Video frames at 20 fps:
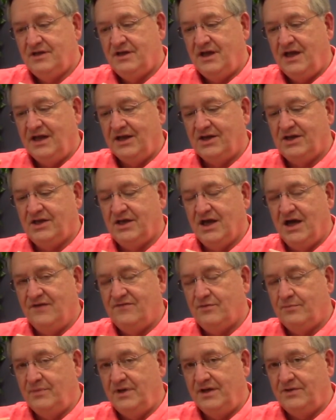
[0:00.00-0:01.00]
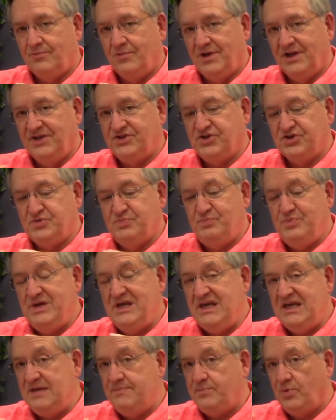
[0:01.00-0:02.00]
and government, religious
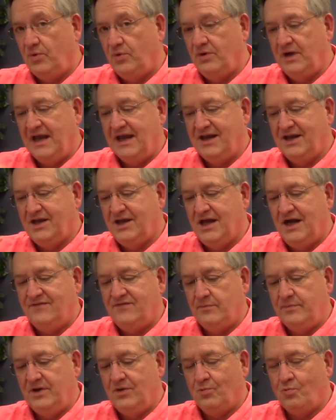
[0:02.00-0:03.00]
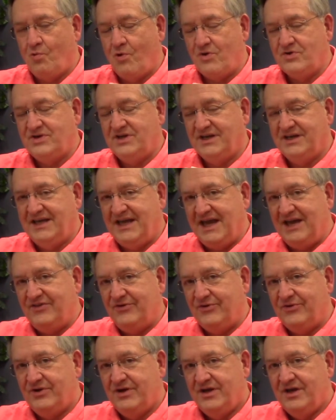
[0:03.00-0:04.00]
people and government work
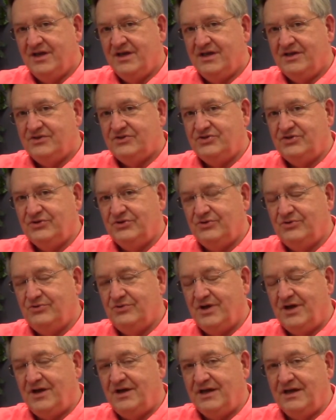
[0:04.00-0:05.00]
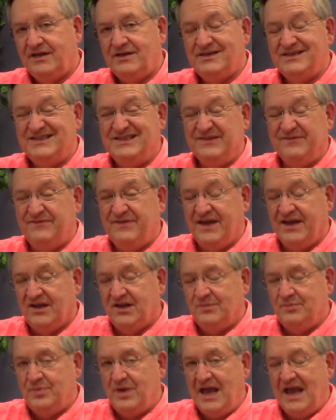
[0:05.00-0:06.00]
together to uh,
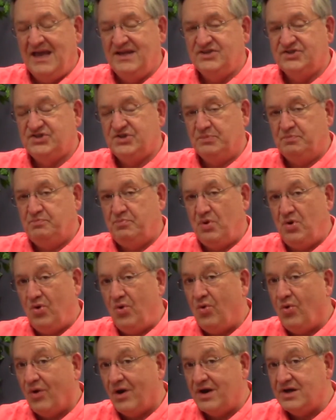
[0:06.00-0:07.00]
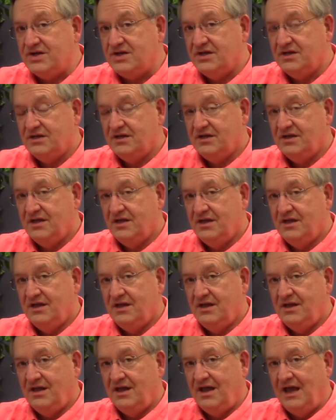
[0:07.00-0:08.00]
develop and support
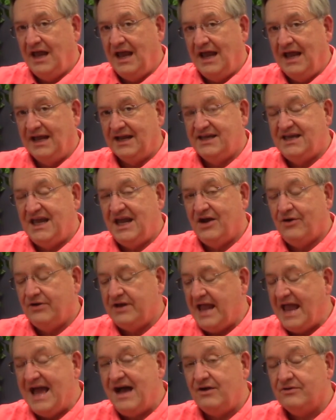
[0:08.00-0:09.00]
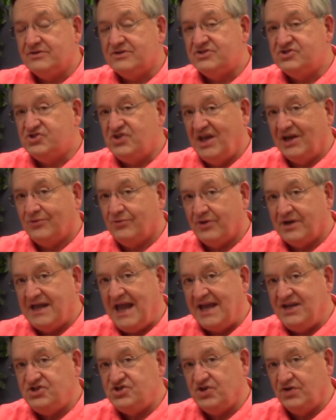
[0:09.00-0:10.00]
and carry out
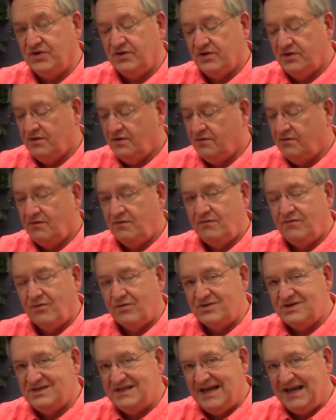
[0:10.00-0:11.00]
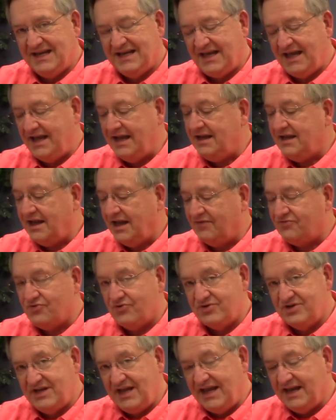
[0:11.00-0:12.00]
segregation for decade after
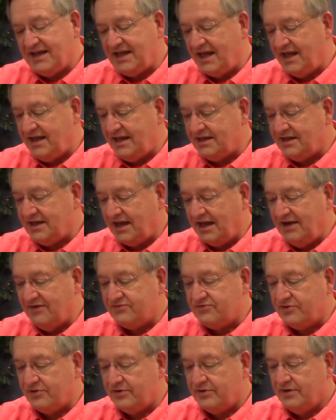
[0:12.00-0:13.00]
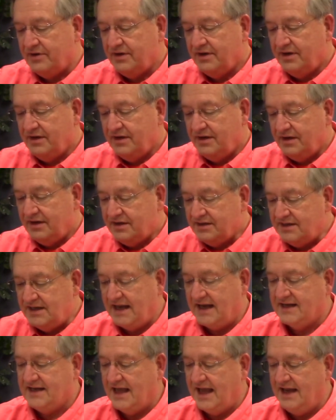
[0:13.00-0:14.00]
decade after
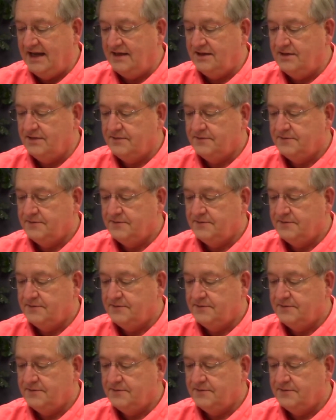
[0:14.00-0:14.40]
decade.